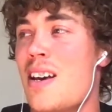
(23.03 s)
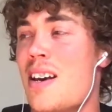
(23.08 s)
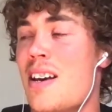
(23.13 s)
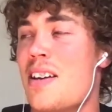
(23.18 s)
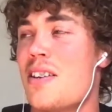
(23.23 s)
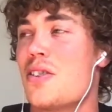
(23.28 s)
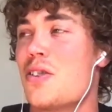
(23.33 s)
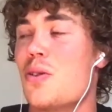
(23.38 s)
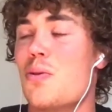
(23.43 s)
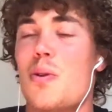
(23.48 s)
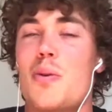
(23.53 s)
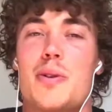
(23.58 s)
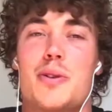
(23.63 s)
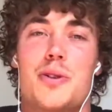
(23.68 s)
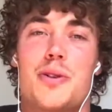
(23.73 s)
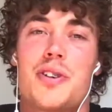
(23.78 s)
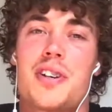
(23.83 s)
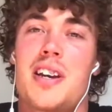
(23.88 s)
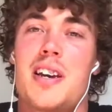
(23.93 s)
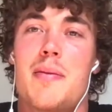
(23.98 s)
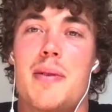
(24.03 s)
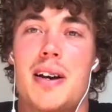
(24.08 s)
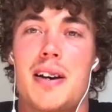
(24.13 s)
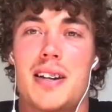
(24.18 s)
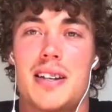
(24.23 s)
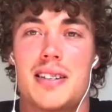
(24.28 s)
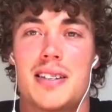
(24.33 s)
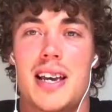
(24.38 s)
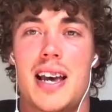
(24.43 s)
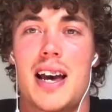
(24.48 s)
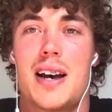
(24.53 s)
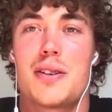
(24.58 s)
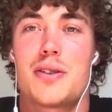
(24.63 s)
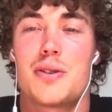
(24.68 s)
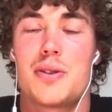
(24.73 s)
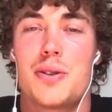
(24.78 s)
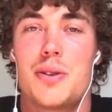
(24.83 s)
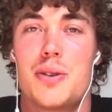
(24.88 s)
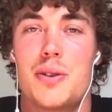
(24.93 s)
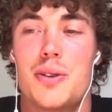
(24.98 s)
So what we're talking about is how
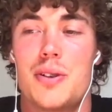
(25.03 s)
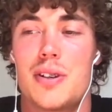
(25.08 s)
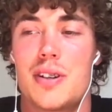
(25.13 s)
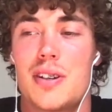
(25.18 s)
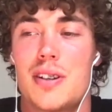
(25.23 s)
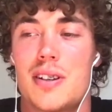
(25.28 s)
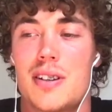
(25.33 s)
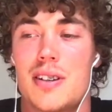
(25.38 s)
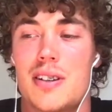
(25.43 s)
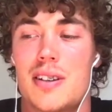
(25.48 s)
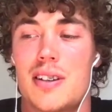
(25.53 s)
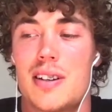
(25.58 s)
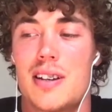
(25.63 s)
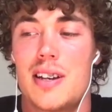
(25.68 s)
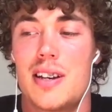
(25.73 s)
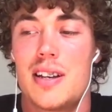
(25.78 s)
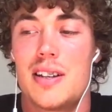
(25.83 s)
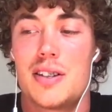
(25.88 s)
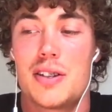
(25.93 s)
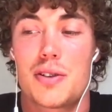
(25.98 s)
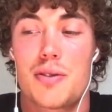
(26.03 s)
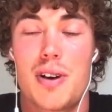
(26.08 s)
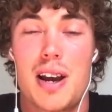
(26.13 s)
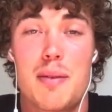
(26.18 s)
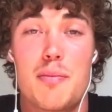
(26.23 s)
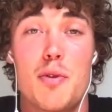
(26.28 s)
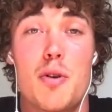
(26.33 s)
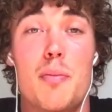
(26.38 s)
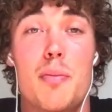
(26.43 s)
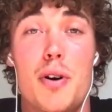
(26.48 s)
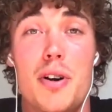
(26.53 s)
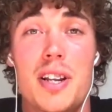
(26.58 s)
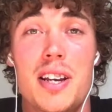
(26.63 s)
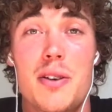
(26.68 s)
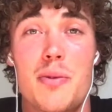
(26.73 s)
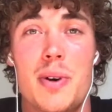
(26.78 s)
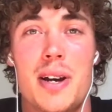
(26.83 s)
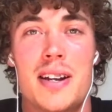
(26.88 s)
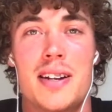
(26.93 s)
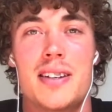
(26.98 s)
to integrate more body
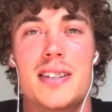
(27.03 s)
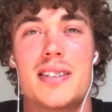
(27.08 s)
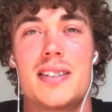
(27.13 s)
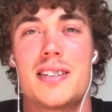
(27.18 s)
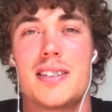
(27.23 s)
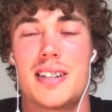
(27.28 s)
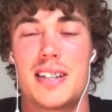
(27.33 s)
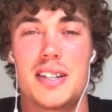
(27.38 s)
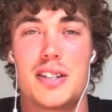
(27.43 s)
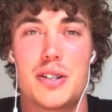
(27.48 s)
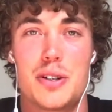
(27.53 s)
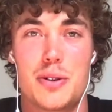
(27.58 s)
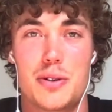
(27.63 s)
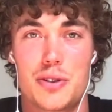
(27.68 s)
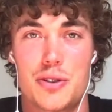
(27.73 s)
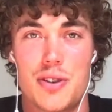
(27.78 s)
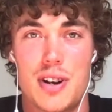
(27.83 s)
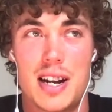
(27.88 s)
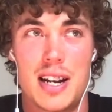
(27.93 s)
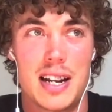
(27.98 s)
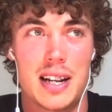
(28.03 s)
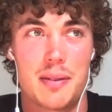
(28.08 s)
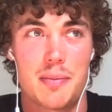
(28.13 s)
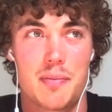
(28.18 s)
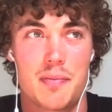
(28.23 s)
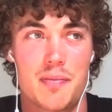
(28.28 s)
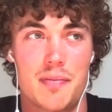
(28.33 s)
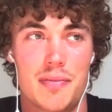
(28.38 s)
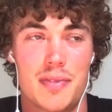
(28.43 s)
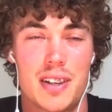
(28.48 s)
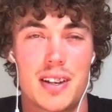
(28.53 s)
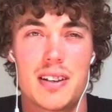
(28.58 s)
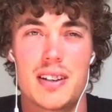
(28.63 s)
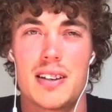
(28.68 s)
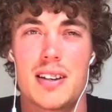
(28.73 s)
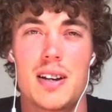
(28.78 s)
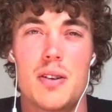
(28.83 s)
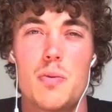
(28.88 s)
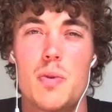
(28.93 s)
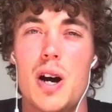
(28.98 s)
awareness into your training.
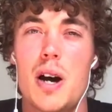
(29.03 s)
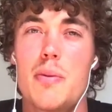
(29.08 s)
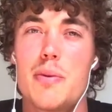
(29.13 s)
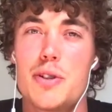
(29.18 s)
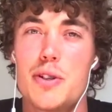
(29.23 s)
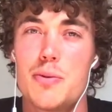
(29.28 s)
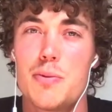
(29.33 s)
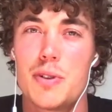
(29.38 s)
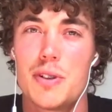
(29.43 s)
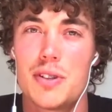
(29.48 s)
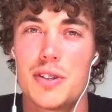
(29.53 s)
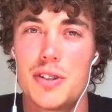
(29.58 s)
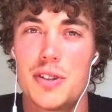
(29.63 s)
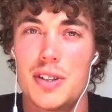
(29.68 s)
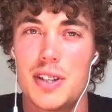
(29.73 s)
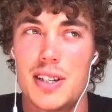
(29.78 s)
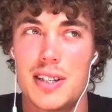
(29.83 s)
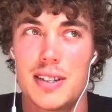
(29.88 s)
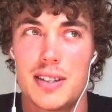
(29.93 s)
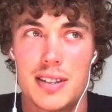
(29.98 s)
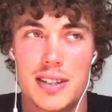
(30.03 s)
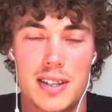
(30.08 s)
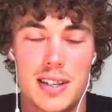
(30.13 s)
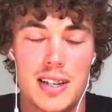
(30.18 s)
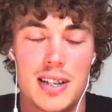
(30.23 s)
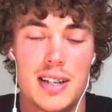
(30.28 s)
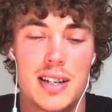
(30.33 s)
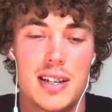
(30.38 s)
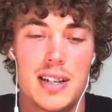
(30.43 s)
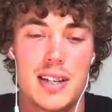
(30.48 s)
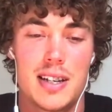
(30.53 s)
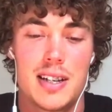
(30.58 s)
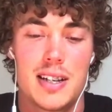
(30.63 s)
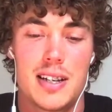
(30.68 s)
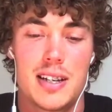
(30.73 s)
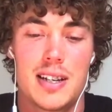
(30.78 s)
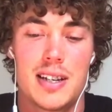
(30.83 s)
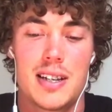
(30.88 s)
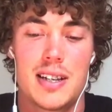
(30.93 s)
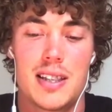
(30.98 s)
Now, why would you want to do this?
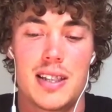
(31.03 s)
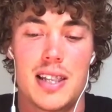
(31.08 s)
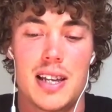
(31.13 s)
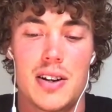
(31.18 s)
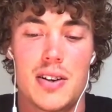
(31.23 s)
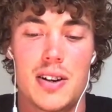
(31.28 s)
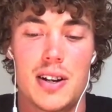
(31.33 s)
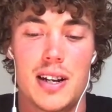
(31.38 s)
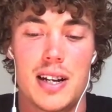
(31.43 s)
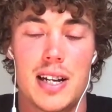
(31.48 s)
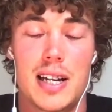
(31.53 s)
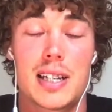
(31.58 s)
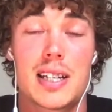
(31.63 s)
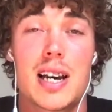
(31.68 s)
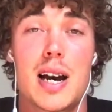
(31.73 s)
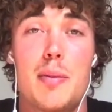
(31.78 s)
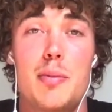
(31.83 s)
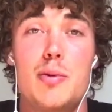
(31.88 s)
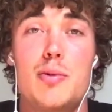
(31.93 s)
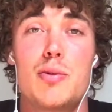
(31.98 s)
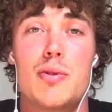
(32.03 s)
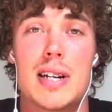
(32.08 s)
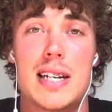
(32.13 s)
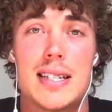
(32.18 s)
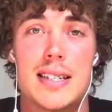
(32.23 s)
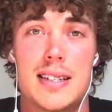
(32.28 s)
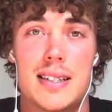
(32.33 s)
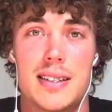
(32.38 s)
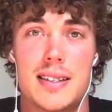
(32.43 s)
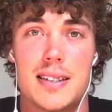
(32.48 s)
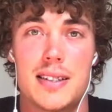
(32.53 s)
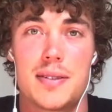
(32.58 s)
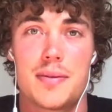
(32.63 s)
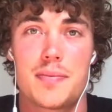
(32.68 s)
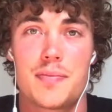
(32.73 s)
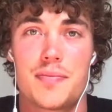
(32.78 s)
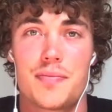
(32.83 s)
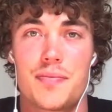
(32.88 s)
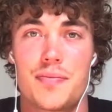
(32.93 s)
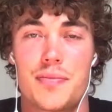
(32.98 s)
There are a couple reasons.
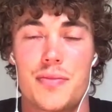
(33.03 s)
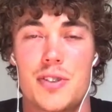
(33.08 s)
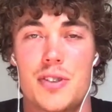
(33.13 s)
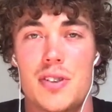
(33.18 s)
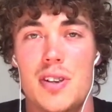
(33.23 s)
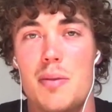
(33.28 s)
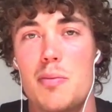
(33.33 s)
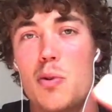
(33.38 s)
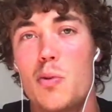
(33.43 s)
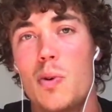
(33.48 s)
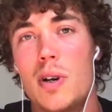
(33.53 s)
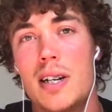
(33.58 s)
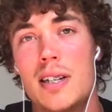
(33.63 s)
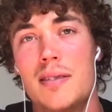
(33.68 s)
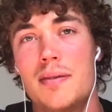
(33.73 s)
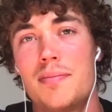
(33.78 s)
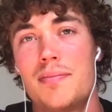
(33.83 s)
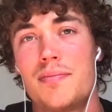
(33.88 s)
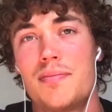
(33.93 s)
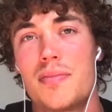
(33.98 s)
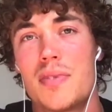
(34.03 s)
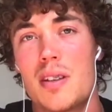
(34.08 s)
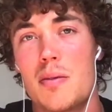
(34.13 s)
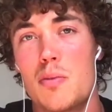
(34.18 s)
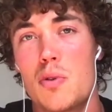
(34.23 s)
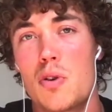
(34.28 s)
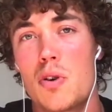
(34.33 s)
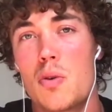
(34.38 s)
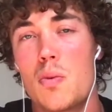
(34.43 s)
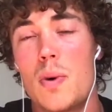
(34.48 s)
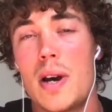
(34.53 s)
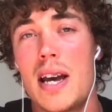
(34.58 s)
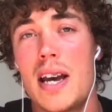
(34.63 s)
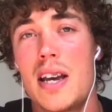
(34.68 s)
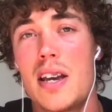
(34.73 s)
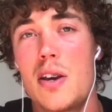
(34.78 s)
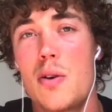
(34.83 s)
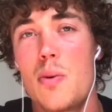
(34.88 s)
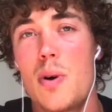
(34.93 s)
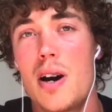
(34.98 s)
So number one, the more aware
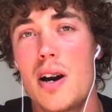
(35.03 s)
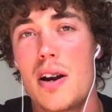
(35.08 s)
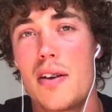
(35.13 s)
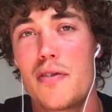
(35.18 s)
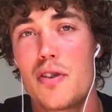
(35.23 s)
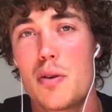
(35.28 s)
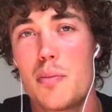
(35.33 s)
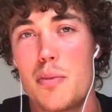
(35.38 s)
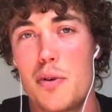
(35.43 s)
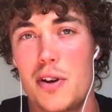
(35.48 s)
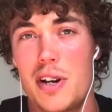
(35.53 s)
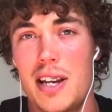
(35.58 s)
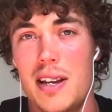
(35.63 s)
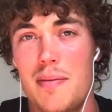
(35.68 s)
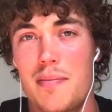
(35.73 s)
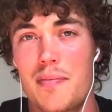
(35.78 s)
you are of your body,